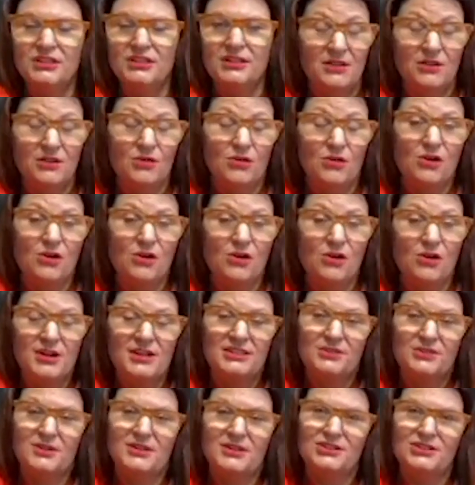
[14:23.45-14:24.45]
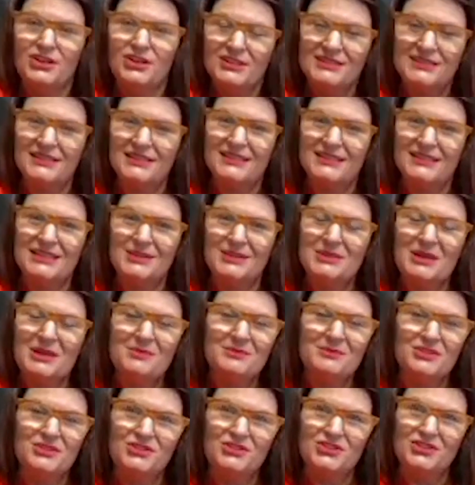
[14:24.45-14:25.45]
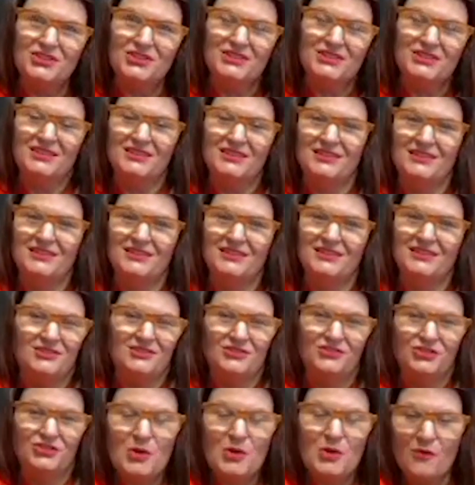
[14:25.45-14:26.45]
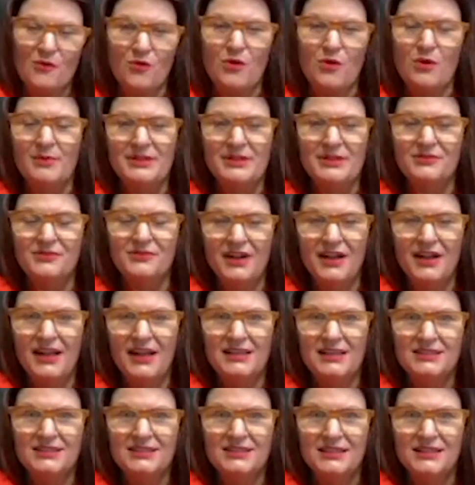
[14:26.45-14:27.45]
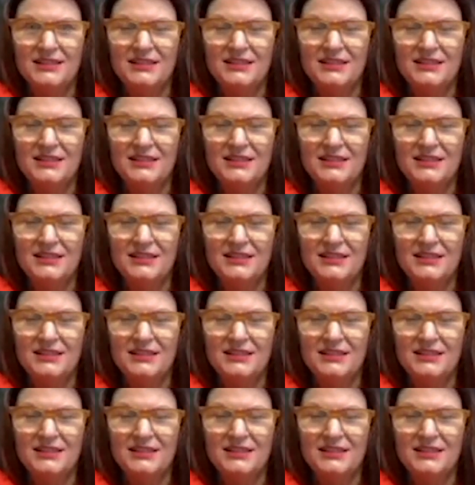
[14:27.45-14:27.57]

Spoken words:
And you're already so exhausted. Sometimes it's just too overwhelming to fight."